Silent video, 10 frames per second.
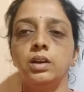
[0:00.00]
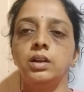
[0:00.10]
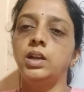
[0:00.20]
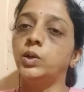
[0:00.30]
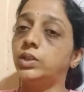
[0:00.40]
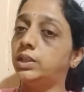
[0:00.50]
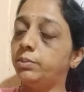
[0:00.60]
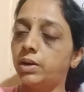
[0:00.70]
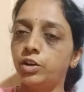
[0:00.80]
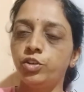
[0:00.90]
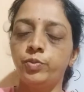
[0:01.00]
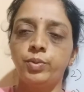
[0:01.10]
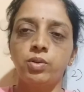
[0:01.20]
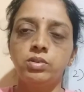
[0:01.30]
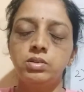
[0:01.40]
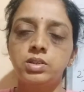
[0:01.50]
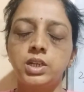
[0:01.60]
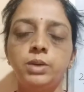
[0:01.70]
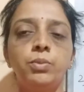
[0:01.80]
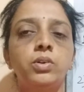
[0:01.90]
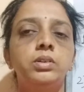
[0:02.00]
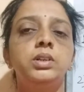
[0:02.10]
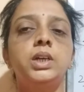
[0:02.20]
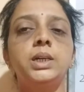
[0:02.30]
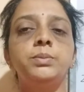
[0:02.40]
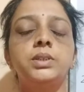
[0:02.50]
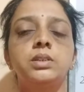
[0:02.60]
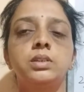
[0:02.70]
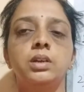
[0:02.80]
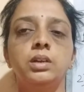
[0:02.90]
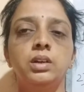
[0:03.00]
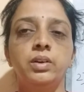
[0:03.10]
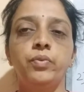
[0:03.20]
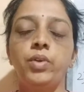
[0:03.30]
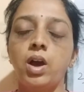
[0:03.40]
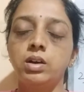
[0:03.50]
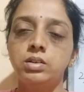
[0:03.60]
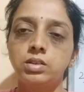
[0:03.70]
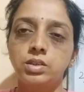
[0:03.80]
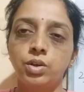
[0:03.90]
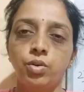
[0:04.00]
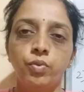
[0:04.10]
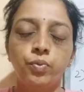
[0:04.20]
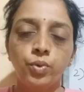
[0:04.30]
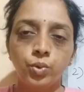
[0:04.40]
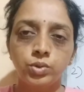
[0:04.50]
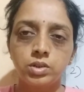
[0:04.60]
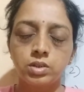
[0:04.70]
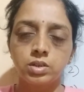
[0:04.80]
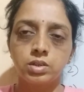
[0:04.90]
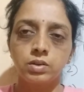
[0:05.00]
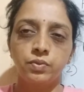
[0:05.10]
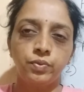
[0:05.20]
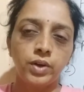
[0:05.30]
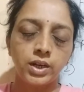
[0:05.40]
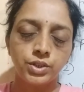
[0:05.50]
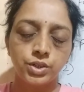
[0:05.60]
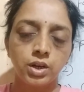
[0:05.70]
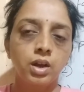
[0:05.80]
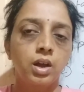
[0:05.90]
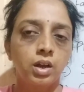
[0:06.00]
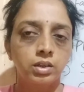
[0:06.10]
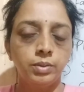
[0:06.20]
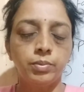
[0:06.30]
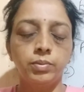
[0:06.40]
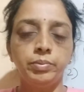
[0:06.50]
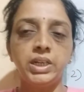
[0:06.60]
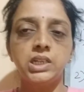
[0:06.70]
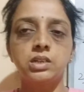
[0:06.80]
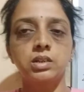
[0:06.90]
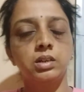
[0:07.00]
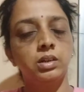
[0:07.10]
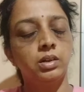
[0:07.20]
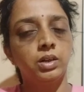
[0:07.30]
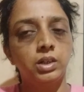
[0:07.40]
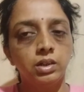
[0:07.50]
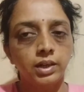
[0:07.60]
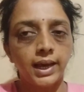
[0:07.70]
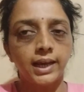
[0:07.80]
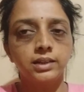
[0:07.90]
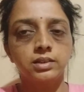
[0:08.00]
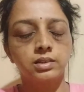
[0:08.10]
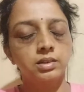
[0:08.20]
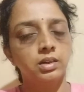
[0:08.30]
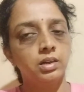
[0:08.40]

Now the demand of products in modern times, flowers, fruits, flesh, the meat, eggs,